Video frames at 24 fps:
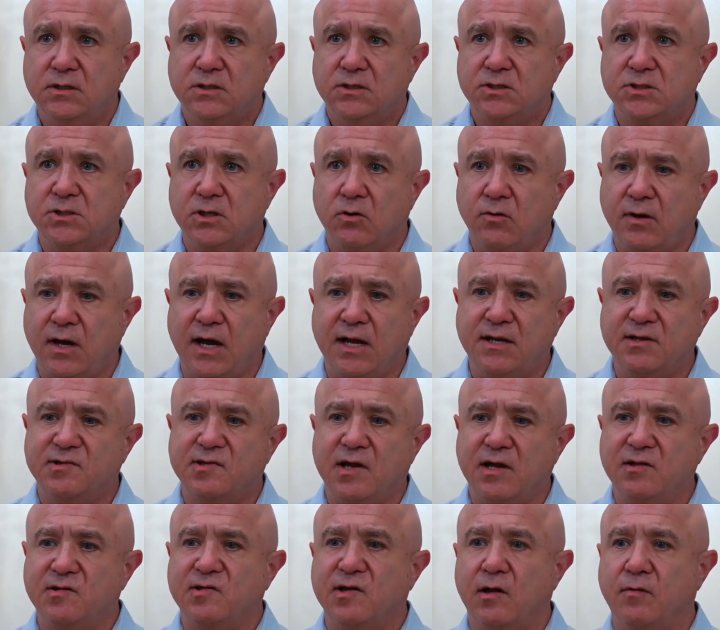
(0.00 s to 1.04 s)
So
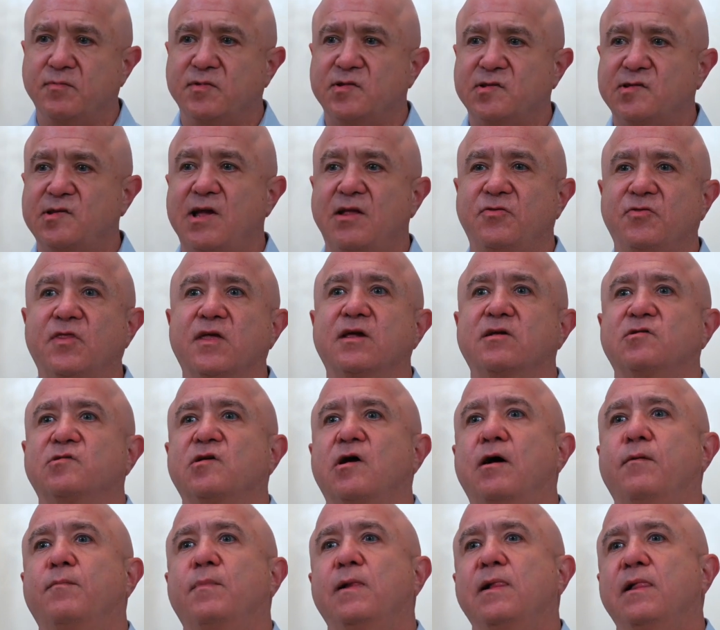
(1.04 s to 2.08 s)
iDesigns helps set things
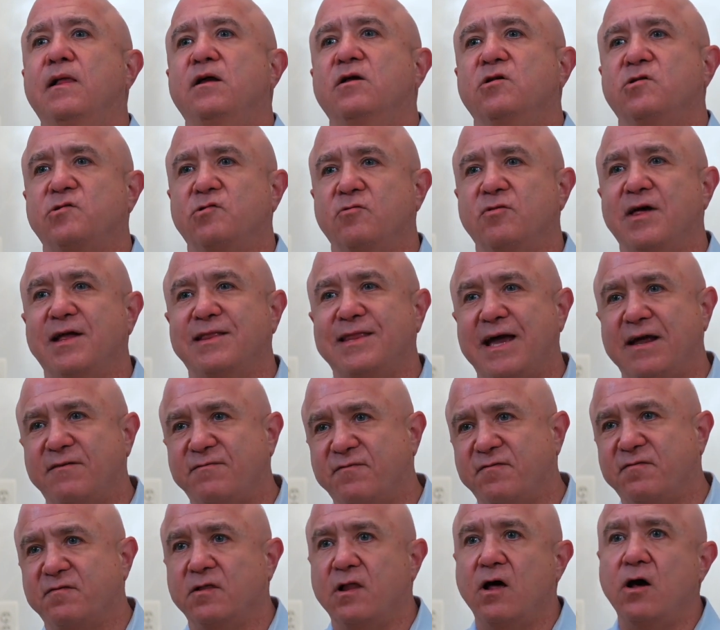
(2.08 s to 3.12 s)
up so that that
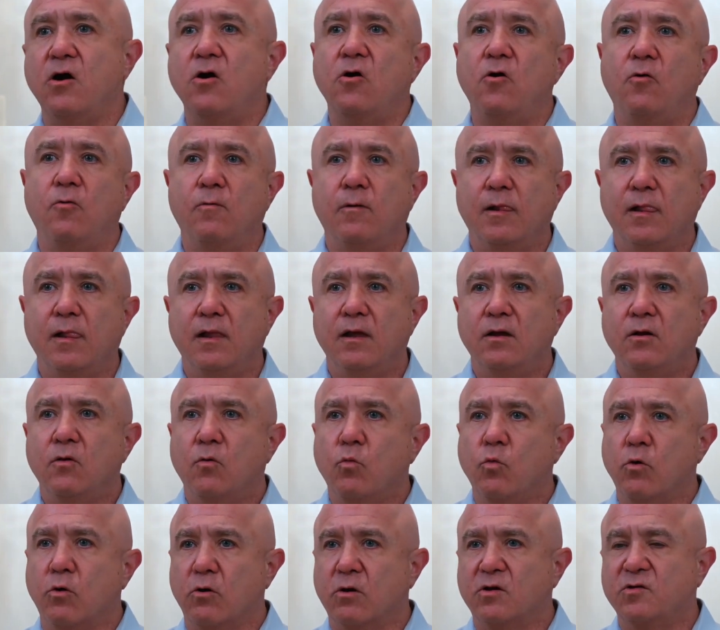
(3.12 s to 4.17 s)
flow
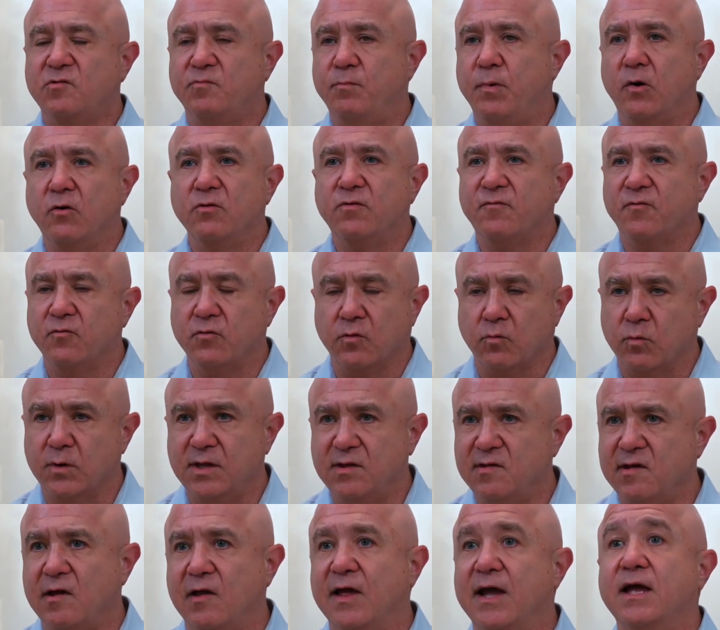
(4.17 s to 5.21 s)
works both for the
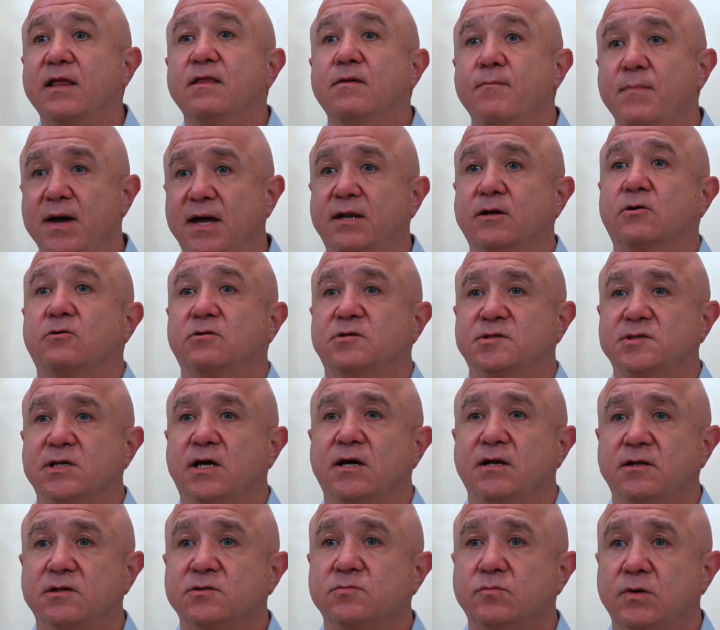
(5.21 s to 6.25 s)
retail and the medical
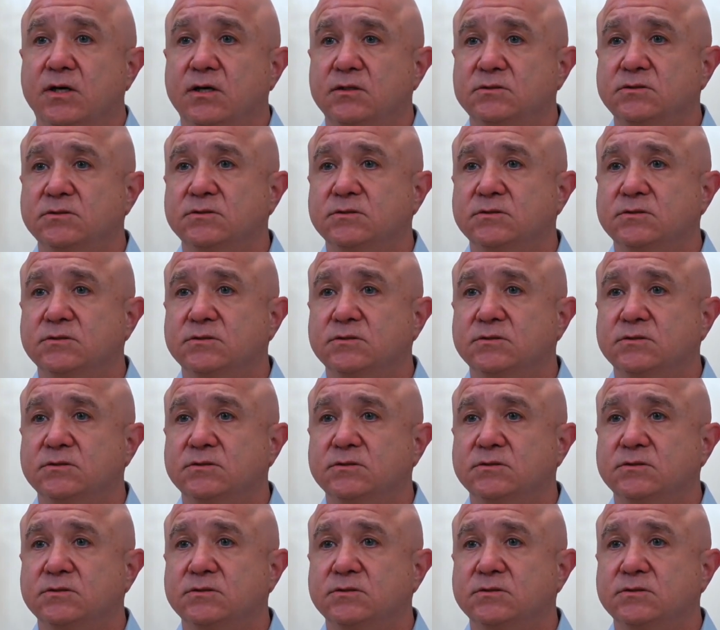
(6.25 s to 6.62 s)
side as well.